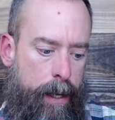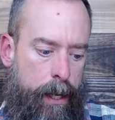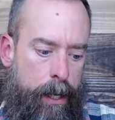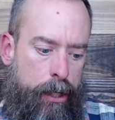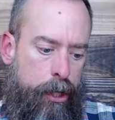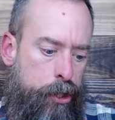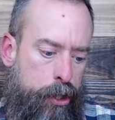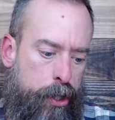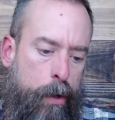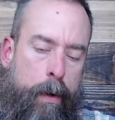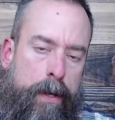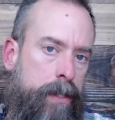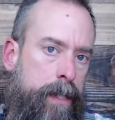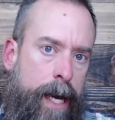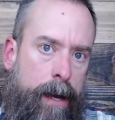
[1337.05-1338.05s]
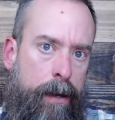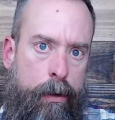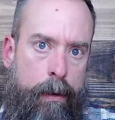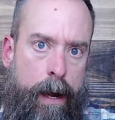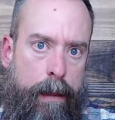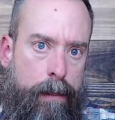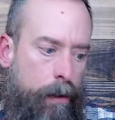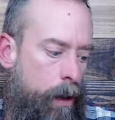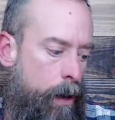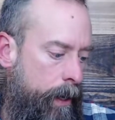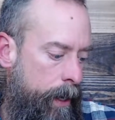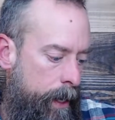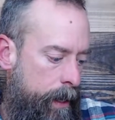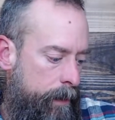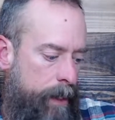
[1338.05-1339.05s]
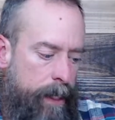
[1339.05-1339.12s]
Yeshua's not who I thought. The